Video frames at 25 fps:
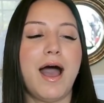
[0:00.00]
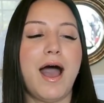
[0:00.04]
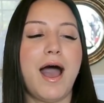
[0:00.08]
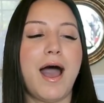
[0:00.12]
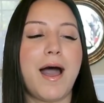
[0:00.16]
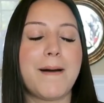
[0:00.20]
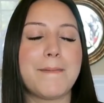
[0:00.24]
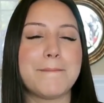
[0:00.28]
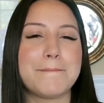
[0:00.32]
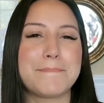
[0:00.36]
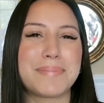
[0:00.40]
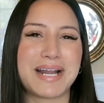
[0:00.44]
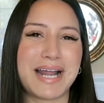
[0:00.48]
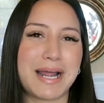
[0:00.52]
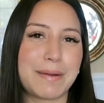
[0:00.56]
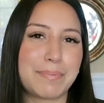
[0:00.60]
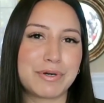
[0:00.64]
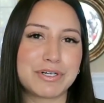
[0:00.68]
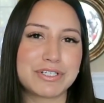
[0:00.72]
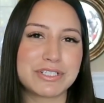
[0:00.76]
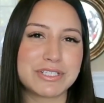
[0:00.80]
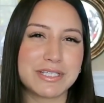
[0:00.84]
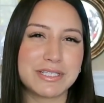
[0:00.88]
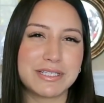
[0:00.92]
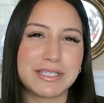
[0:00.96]
Um, but I
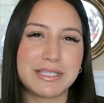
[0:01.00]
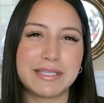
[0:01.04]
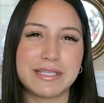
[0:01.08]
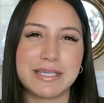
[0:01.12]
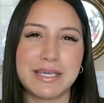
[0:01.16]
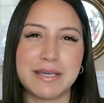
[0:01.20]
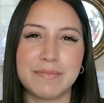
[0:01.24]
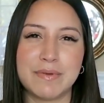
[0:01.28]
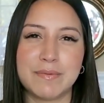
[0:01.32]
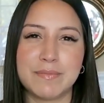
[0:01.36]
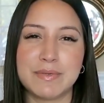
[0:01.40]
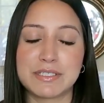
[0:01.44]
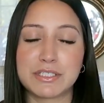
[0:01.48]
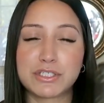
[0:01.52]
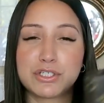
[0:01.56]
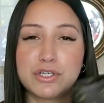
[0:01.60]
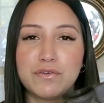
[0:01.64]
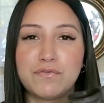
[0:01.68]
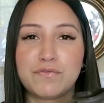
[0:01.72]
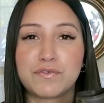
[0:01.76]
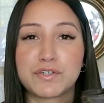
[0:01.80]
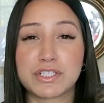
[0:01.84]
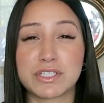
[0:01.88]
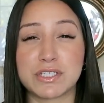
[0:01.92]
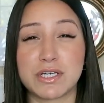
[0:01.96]
personally think the MM is
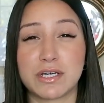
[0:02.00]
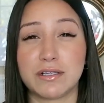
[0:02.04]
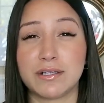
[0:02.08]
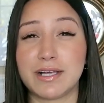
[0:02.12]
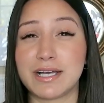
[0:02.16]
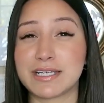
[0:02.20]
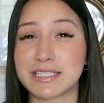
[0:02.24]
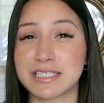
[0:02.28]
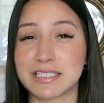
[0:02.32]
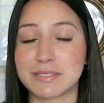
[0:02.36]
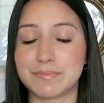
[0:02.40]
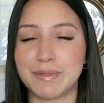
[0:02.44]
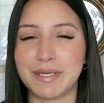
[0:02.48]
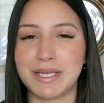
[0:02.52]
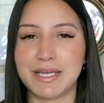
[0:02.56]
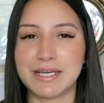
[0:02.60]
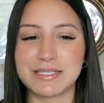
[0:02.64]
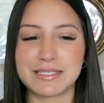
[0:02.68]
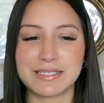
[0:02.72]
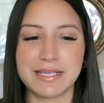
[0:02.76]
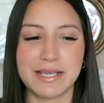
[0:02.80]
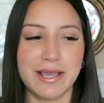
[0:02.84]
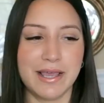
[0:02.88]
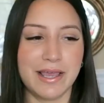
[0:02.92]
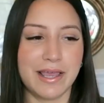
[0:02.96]
good for sunglasses
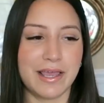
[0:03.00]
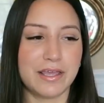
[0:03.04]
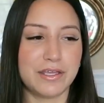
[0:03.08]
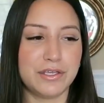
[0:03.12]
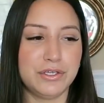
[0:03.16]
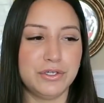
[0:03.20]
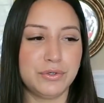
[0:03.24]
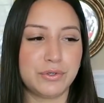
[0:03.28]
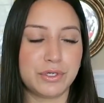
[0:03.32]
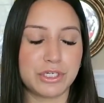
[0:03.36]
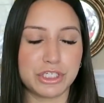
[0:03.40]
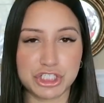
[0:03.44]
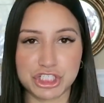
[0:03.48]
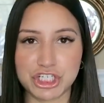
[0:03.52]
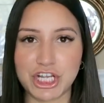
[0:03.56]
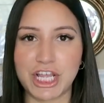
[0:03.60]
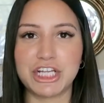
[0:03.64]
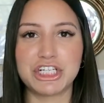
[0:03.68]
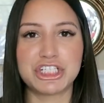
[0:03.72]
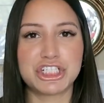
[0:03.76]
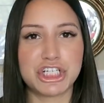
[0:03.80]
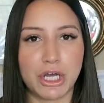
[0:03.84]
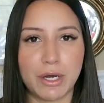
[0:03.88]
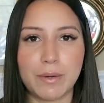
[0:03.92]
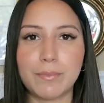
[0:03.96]
because you can
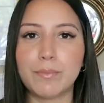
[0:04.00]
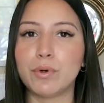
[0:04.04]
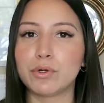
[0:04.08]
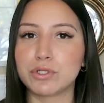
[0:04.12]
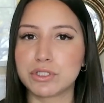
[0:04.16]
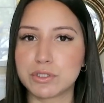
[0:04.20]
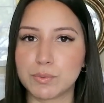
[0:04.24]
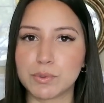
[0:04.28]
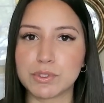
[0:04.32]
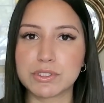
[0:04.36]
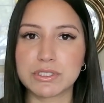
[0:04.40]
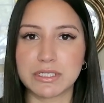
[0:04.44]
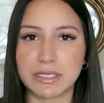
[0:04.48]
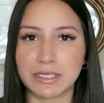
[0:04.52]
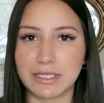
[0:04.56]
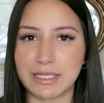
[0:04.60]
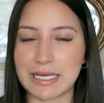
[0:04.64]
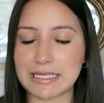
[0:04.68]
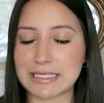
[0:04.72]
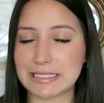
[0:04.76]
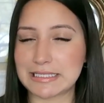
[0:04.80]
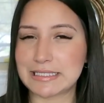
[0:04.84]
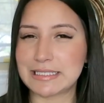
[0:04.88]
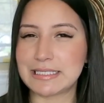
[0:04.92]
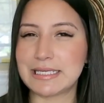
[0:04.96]
change out multiple
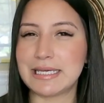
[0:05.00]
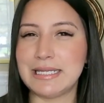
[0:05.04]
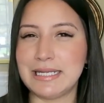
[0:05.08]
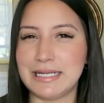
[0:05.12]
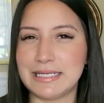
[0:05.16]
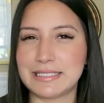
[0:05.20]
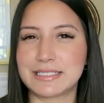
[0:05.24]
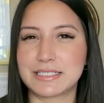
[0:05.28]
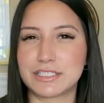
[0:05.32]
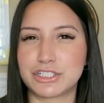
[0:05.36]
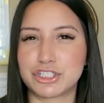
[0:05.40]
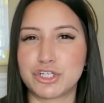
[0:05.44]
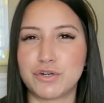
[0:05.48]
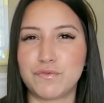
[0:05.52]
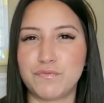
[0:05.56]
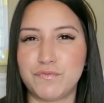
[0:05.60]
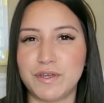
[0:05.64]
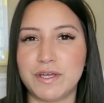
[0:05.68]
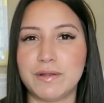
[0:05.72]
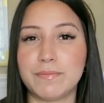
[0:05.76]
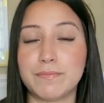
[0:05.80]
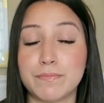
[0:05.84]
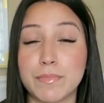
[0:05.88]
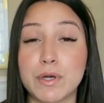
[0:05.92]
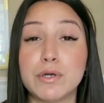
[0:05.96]
sunglasses and it should
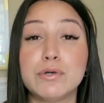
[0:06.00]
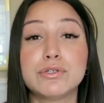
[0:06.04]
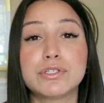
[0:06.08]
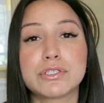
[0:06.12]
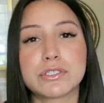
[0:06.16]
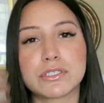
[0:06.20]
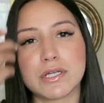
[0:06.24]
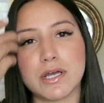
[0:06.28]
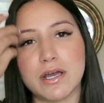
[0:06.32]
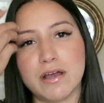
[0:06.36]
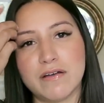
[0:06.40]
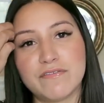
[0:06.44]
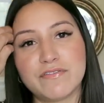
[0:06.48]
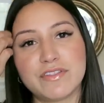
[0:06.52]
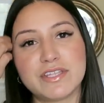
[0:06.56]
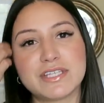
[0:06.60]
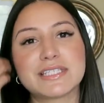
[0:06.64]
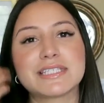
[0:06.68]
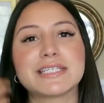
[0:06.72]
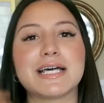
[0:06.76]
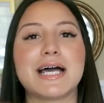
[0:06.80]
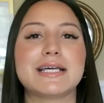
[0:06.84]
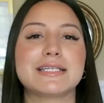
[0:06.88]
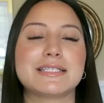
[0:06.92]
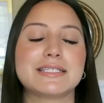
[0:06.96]
fit most of
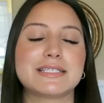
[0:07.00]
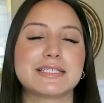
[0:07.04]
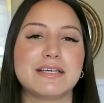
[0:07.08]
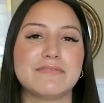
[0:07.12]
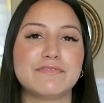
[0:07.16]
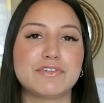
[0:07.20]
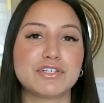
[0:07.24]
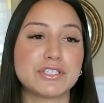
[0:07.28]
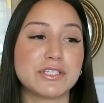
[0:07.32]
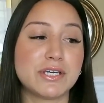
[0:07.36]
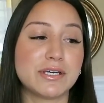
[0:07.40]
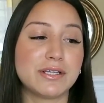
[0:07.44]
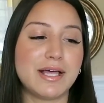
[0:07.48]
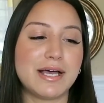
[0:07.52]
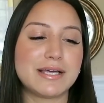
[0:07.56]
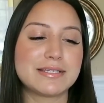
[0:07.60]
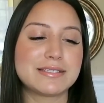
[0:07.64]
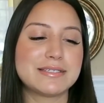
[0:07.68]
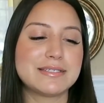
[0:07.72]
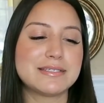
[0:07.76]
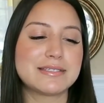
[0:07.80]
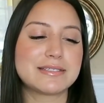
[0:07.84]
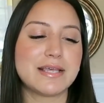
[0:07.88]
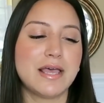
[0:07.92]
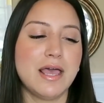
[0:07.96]
the sizes of your
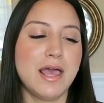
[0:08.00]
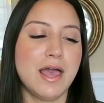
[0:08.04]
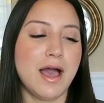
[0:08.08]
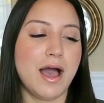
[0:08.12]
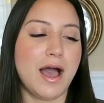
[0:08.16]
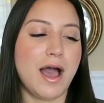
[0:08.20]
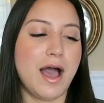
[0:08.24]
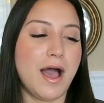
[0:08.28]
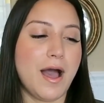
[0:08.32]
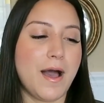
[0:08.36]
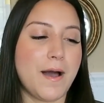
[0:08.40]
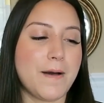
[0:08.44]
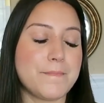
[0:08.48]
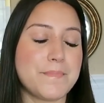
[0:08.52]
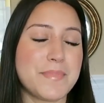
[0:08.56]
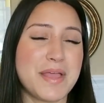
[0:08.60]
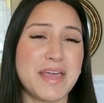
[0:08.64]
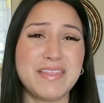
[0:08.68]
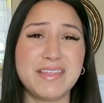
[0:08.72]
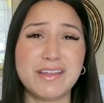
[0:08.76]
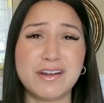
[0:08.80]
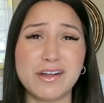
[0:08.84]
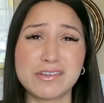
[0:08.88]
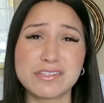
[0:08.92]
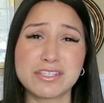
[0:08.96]
sunglasses. Um,
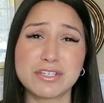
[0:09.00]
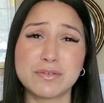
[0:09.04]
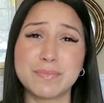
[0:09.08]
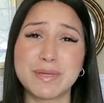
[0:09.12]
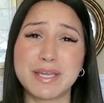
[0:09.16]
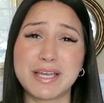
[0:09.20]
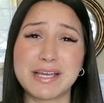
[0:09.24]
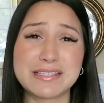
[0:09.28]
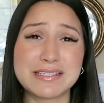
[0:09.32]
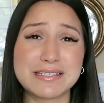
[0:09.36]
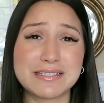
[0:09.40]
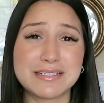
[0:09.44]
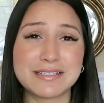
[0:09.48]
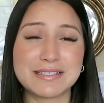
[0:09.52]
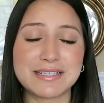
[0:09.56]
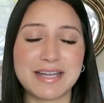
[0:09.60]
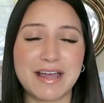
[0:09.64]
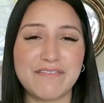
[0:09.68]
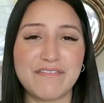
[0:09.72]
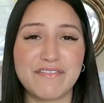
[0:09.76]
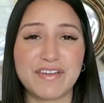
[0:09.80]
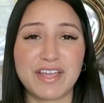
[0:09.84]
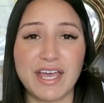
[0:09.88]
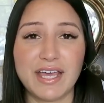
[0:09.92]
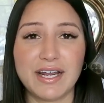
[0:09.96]
and then also because it doesn't
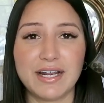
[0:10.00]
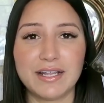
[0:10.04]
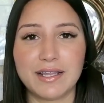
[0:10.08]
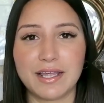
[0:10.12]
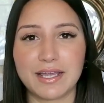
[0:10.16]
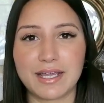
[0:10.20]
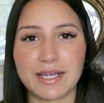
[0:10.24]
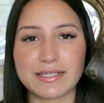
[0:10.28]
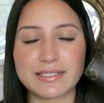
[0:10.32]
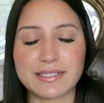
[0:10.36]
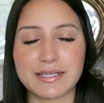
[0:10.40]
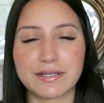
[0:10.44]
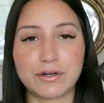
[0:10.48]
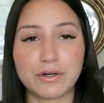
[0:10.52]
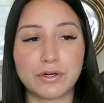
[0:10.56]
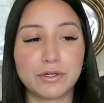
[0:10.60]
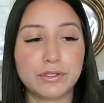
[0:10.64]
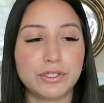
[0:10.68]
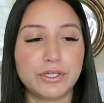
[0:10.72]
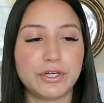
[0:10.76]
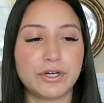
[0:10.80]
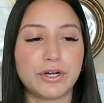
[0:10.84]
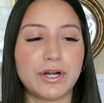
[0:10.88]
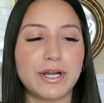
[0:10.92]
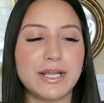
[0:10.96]
have a vachetta, like I said
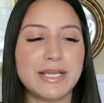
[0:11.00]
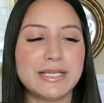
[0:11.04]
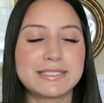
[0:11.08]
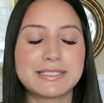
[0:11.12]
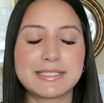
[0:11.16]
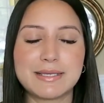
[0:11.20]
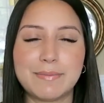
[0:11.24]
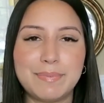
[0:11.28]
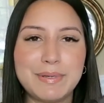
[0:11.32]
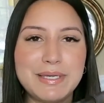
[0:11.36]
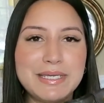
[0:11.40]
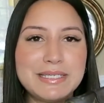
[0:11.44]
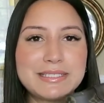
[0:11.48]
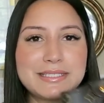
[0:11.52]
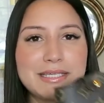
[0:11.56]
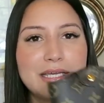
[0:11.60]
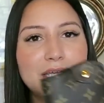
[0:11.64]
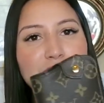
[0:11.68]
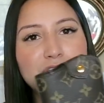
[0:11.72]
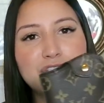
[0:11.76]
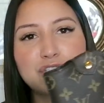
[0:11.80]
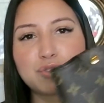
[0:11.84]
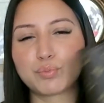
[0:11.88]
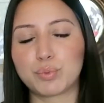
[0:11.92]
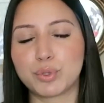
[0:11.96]
earlier, it's a piece
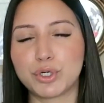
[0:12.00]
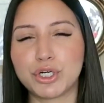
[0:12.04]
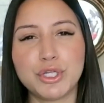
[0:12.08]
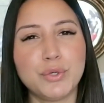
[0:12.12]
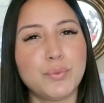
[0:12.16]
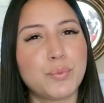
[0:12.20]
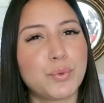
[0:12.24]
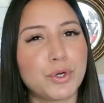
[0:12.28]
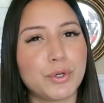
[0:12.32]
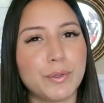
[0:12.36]
that is pretty